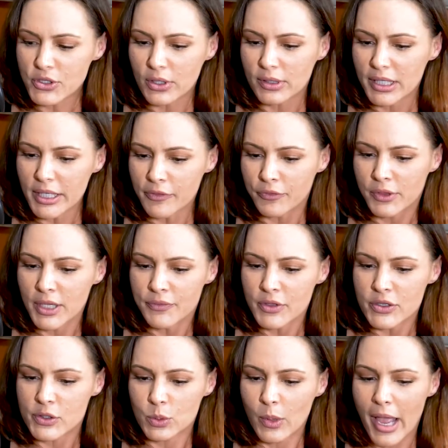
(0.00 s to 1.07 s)
to live
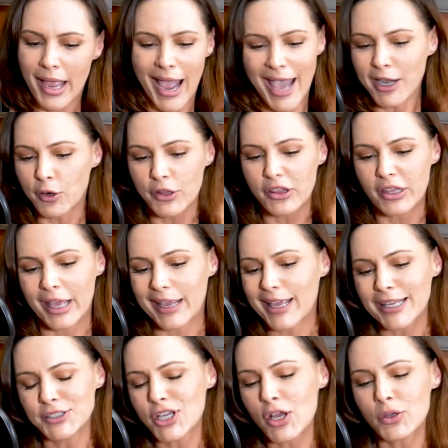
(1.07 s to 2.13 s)
this way. I don't think.
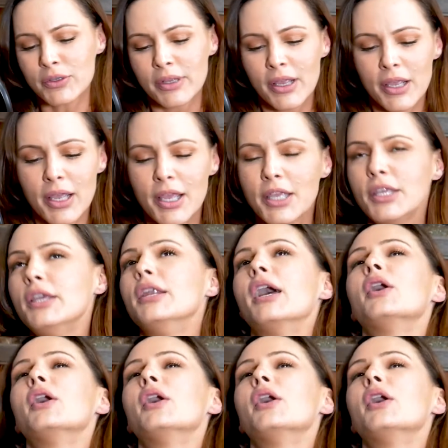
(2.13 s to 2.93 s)
And don't. We're